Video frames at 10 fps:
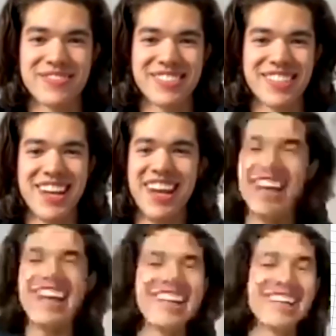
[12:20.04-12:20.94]
Coney.
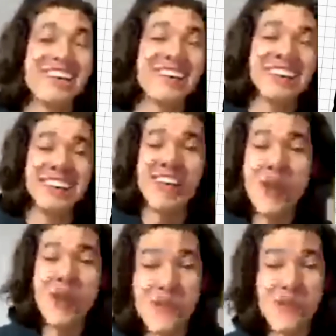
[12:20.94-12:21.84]

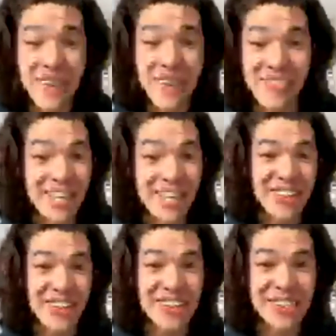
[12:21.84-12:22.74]
I've never actually
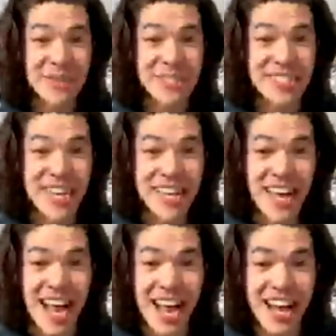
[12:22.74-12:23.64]
heard someone say
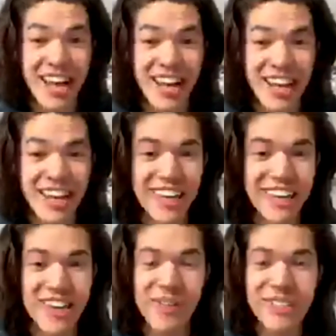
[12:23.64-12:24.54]
that.
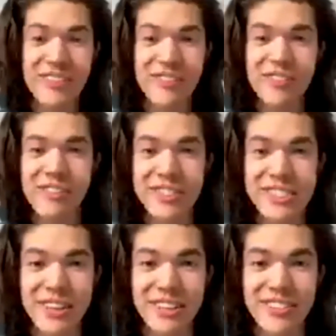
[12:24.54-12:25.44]
No one's ever referenced
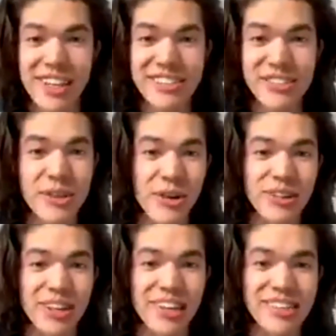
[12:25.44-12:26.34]
our fans as
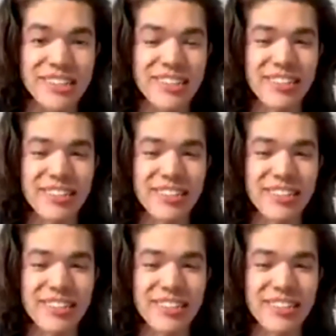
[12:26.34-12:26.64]
Conies.